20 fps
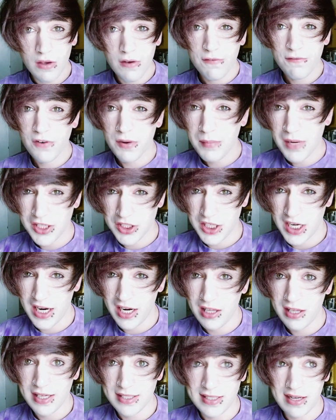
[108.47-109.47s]
For my
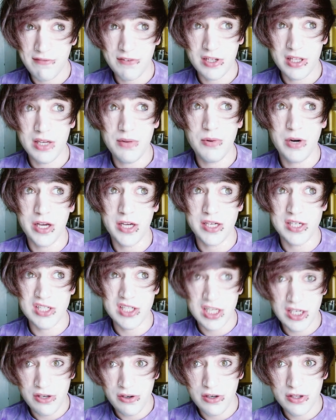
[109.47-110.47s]
channel, I definitely want to
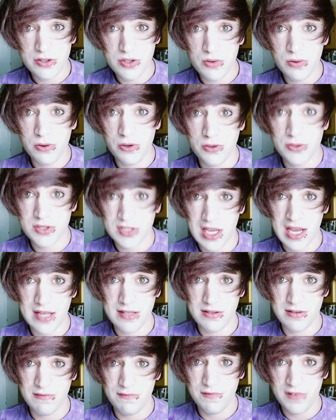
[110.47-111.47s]
continue to do those
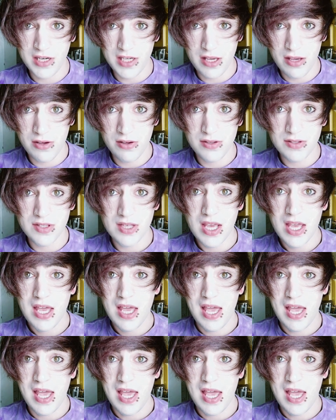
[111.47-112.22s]
kinds of videos